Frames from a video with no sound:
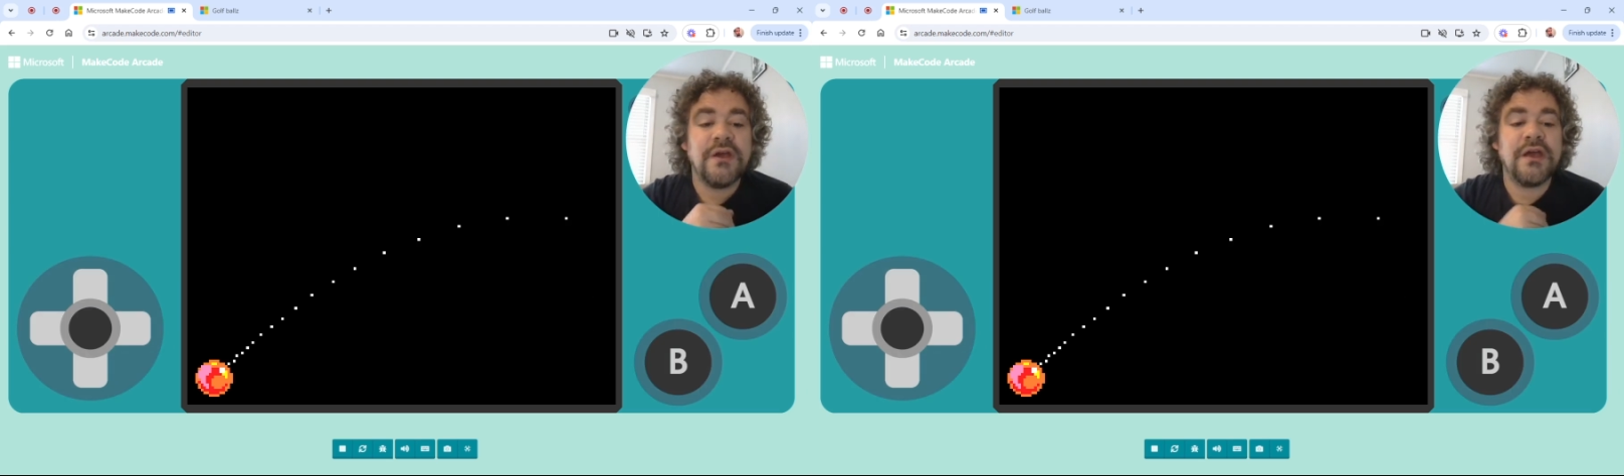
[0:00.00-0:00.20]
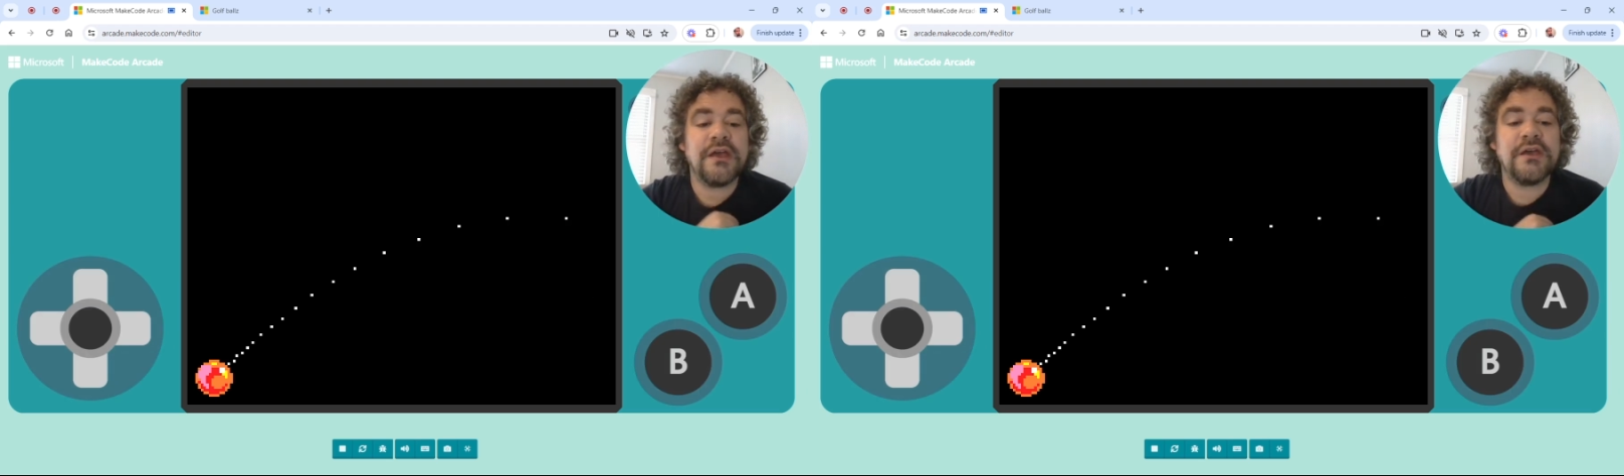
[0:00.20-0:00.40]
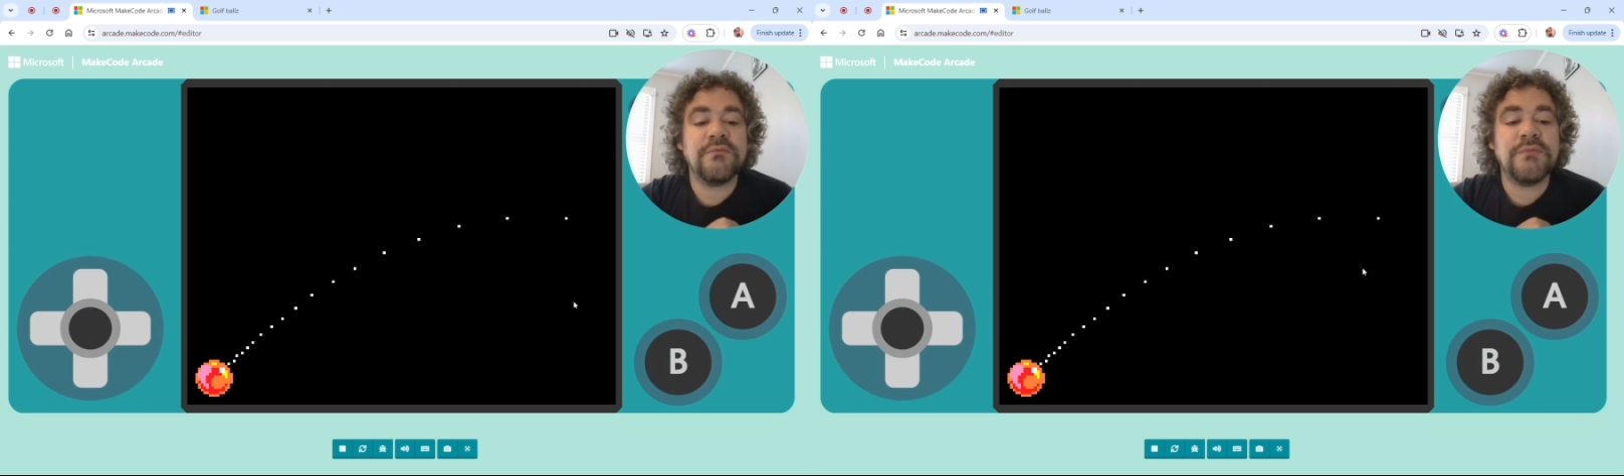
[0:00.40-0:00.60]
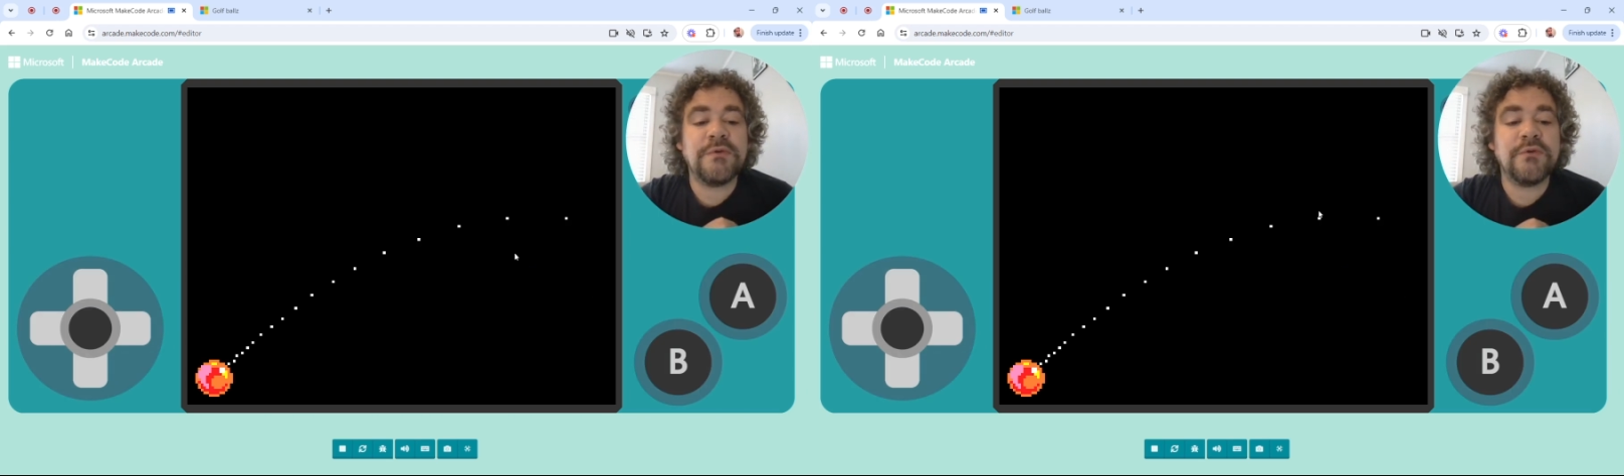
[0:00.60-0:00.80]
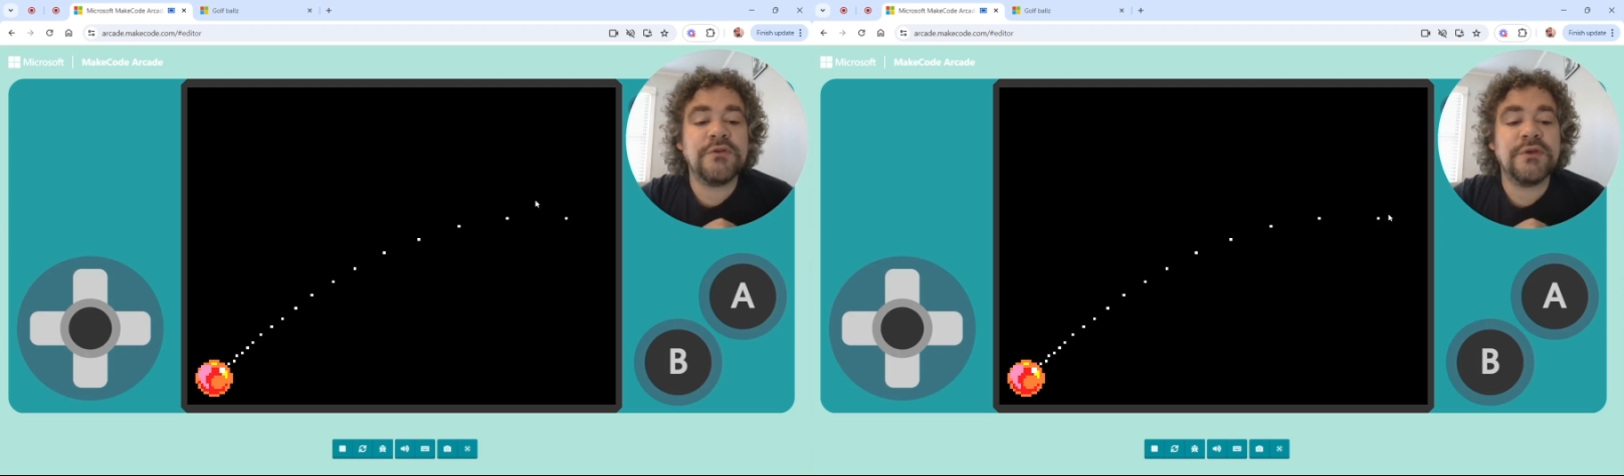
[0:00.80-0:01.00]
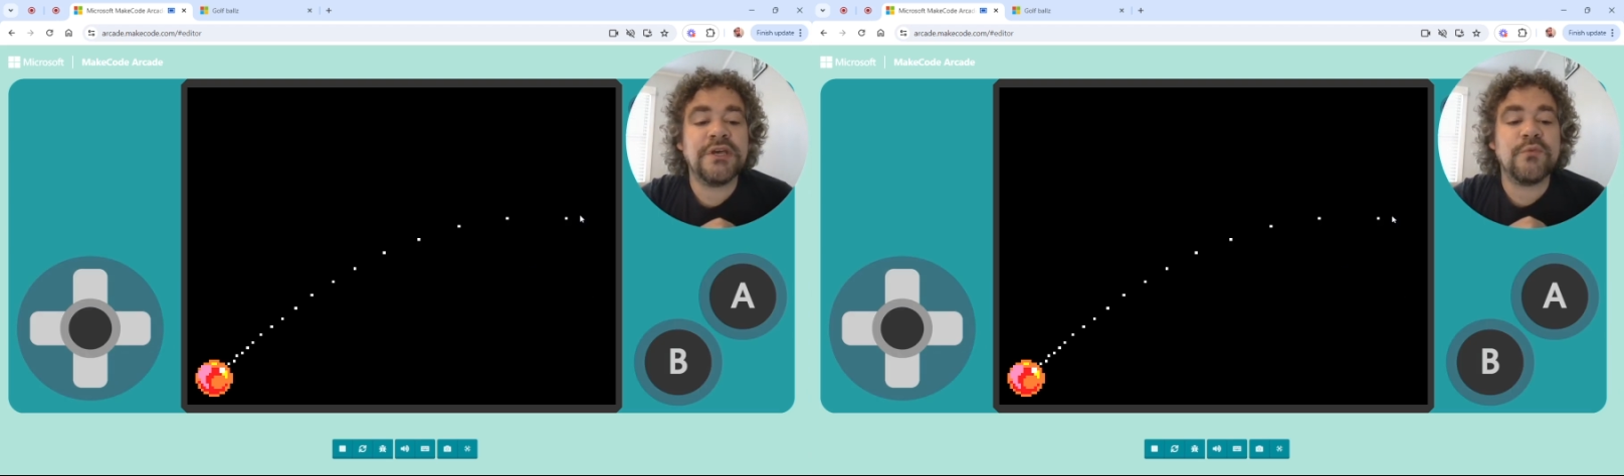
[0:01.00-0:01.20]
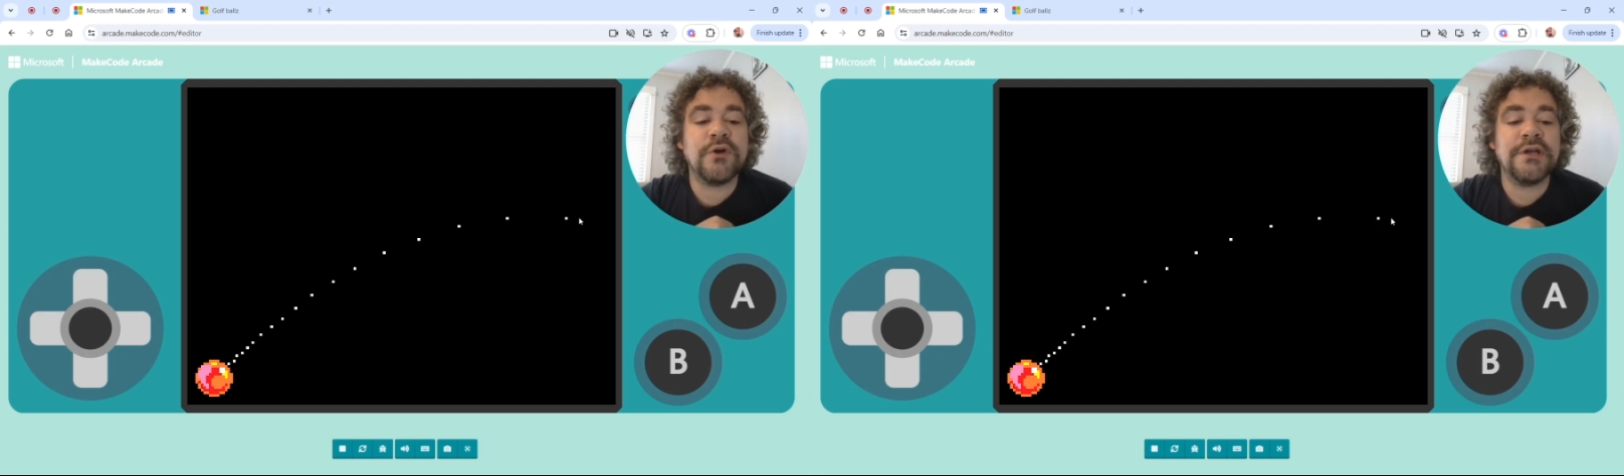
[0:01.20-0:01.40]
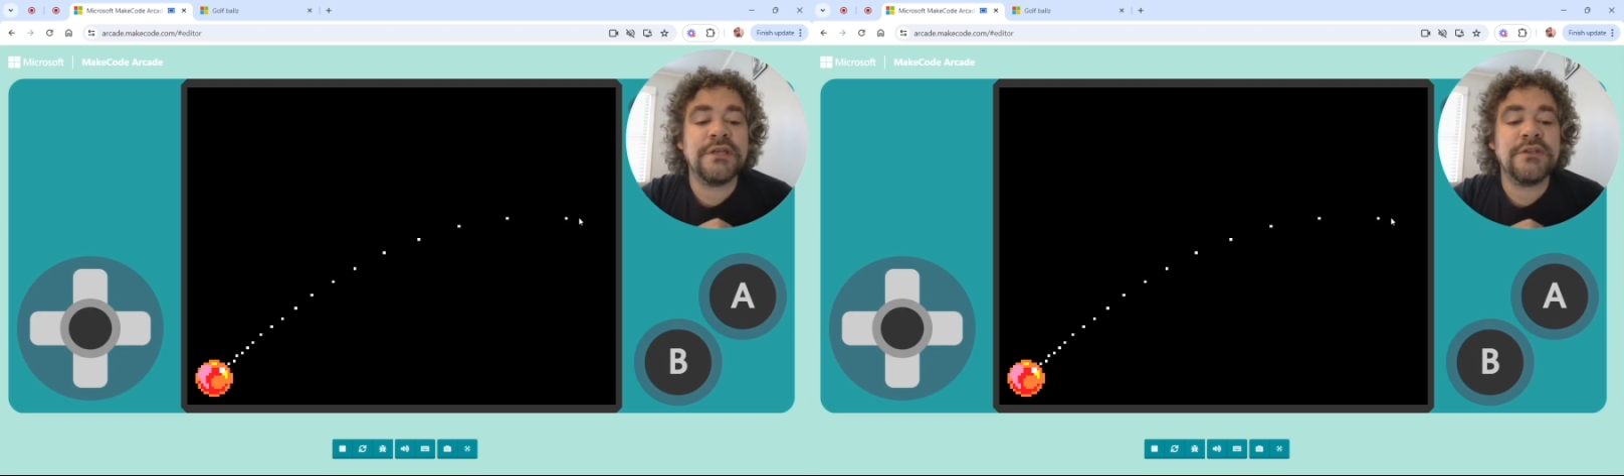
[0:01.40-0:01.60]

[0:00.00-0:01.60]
And maybe when you hit one,